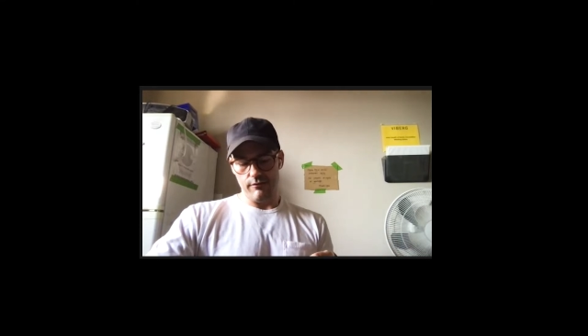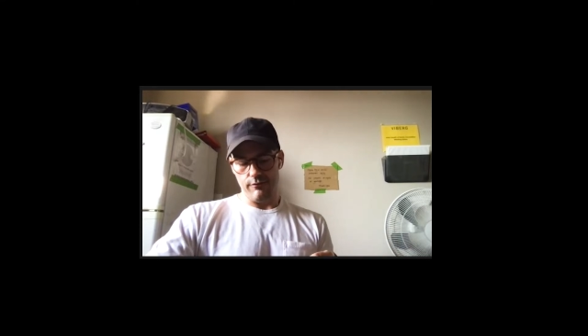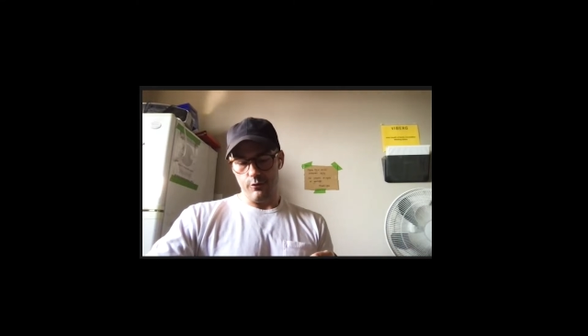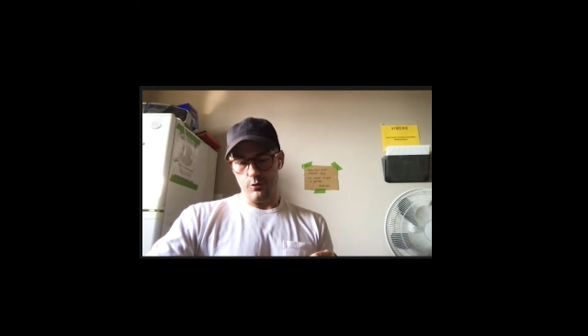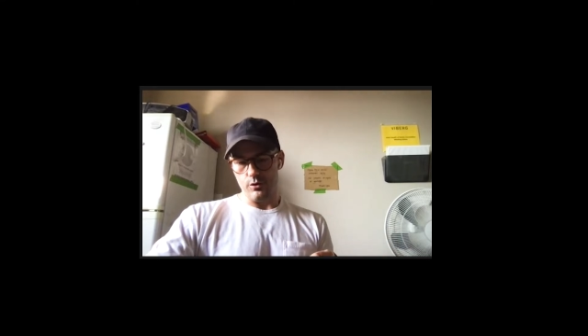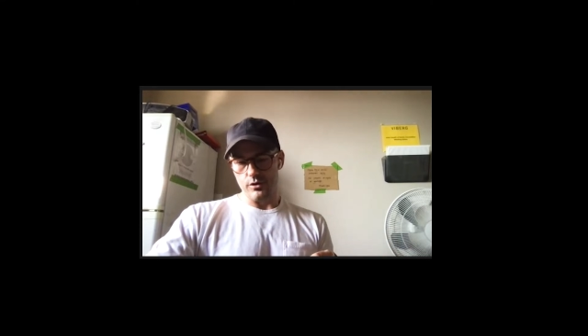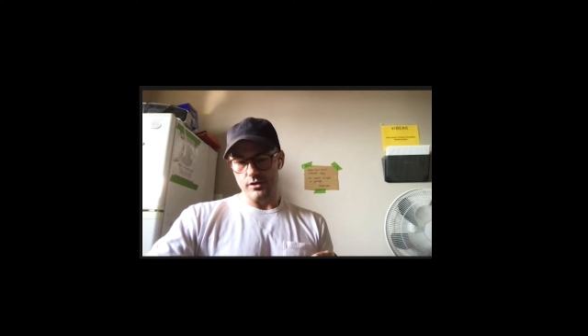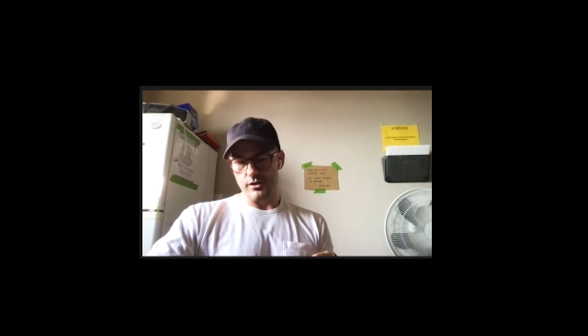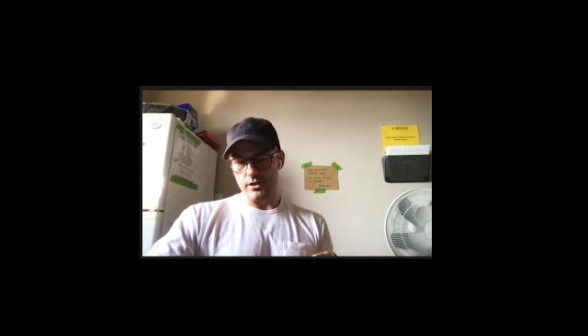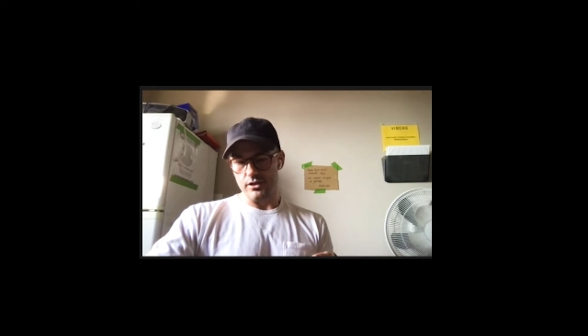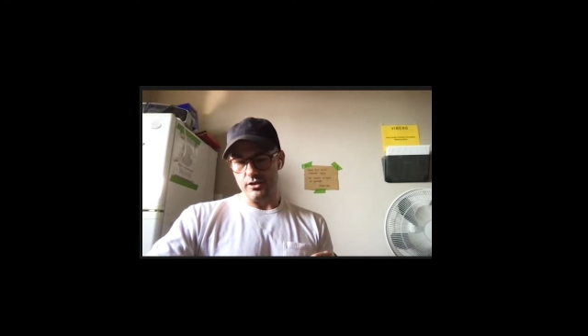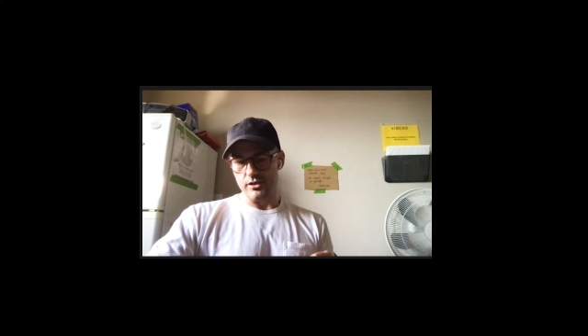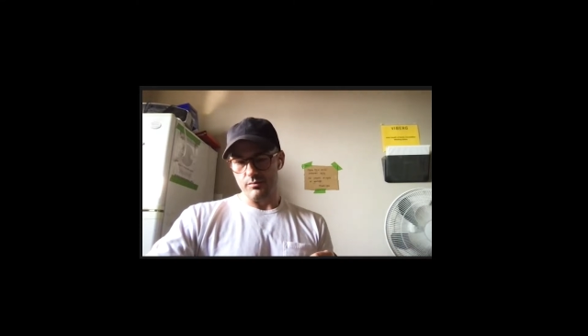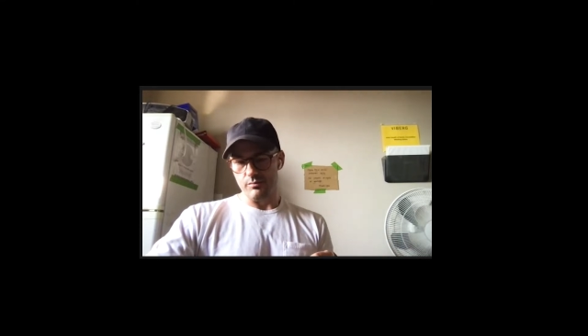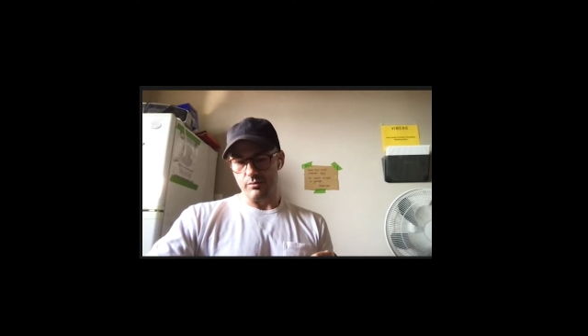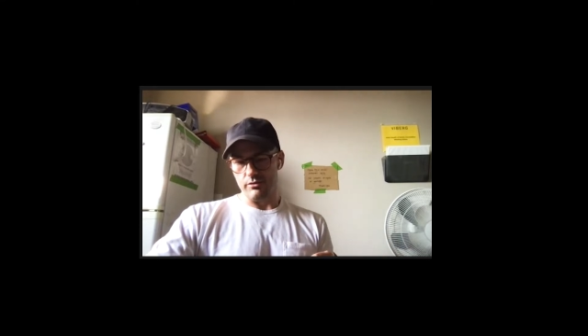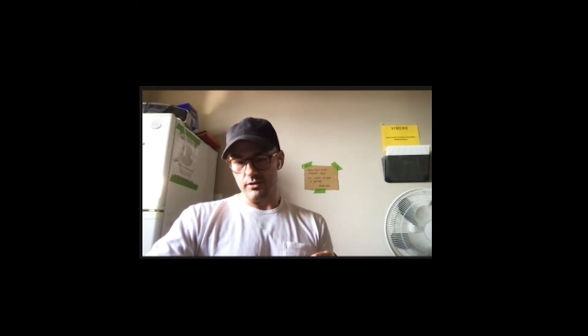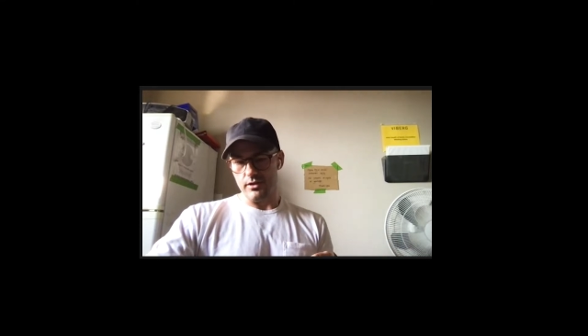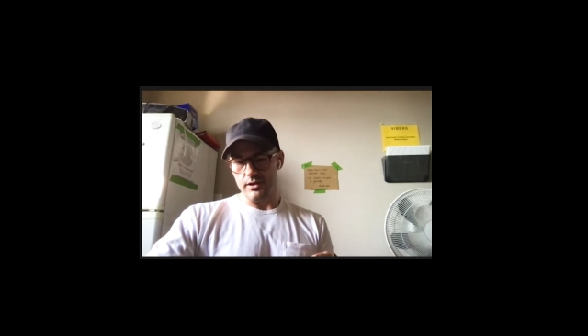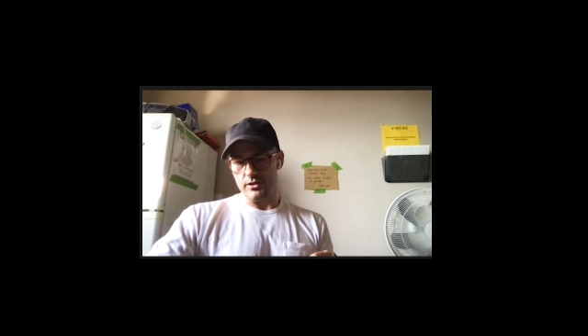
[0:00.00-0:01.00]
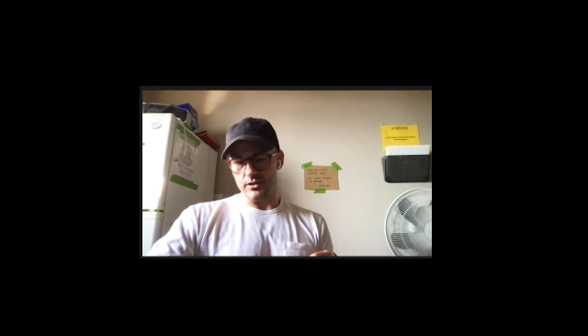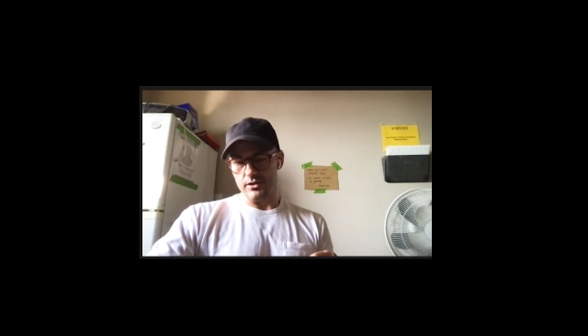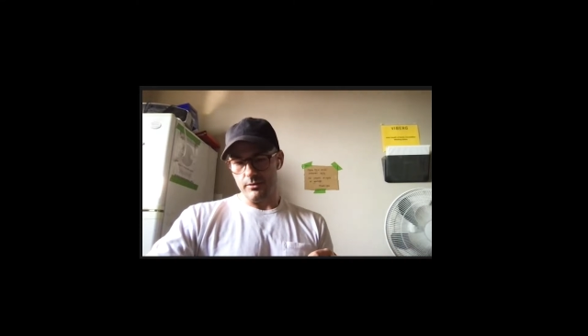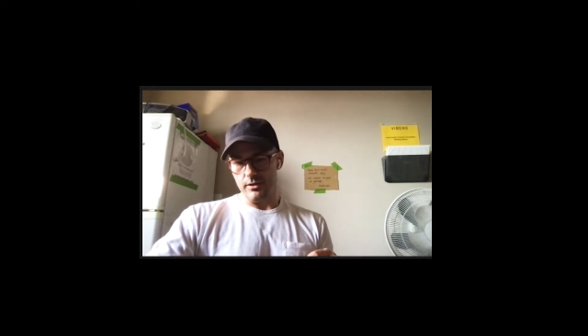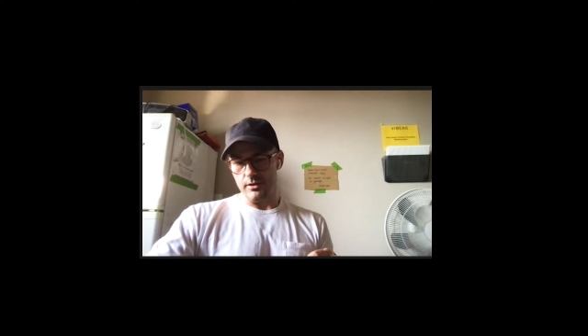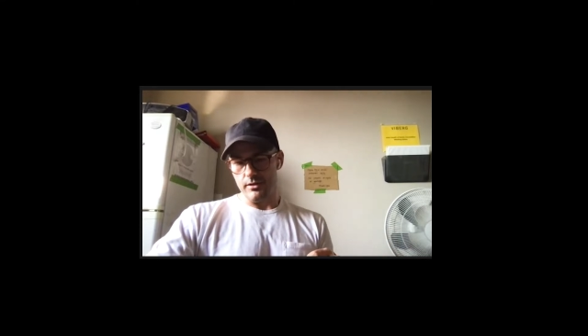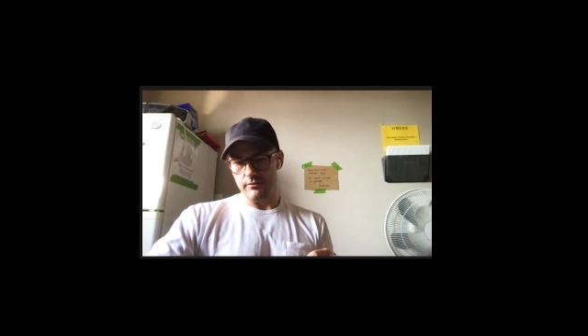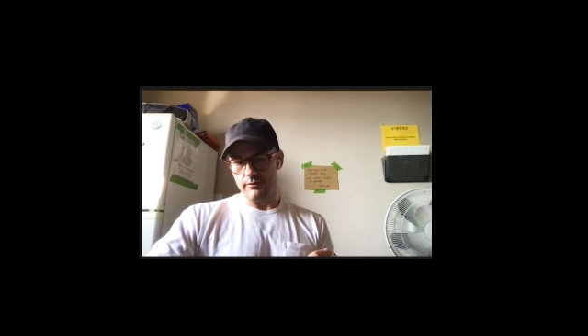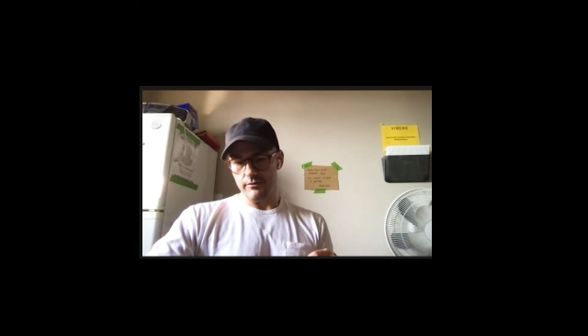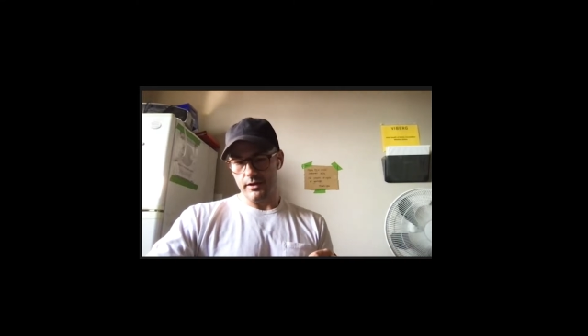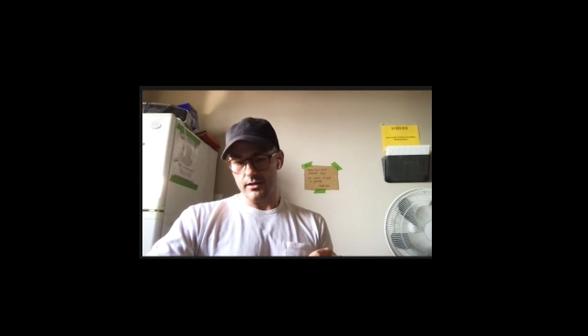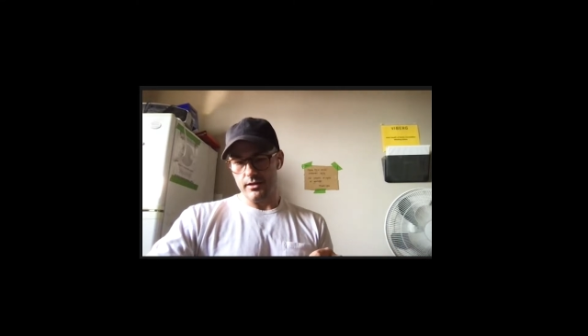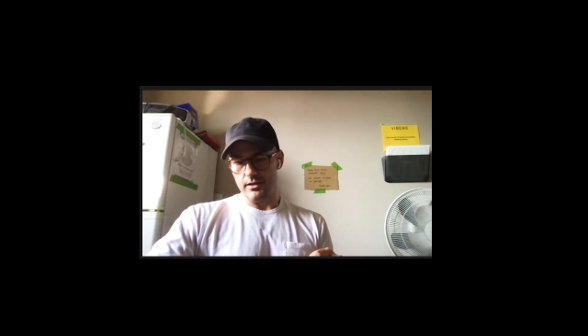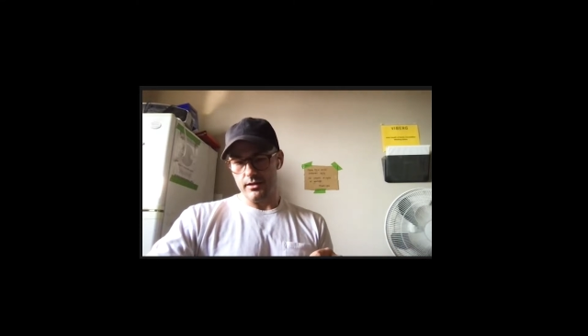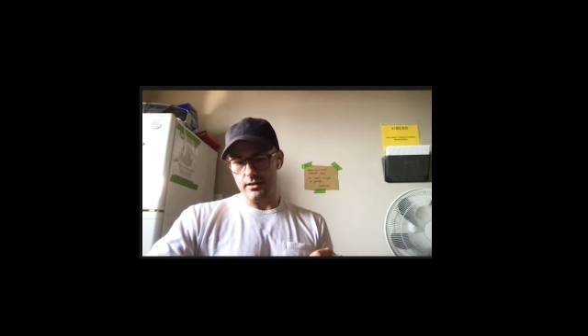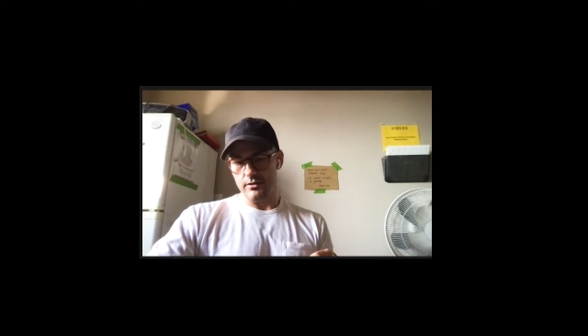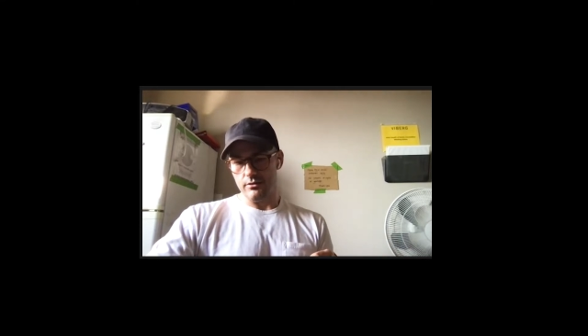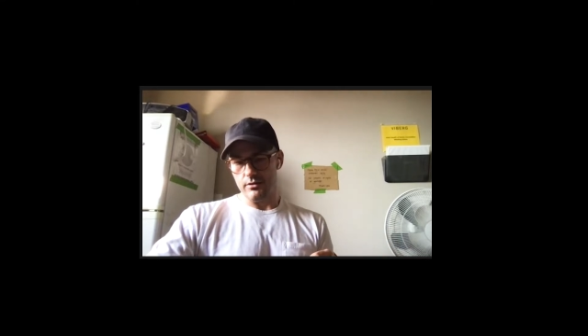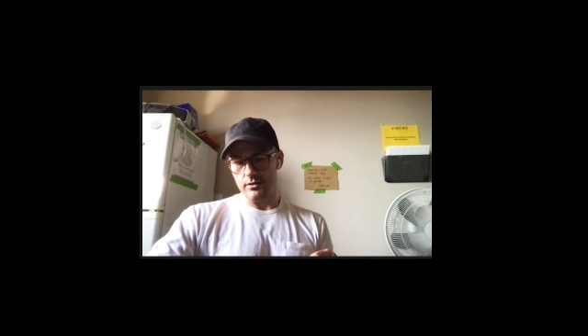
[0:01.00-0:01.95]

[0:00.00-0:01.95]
4 stitches per inch. I mean, fuck,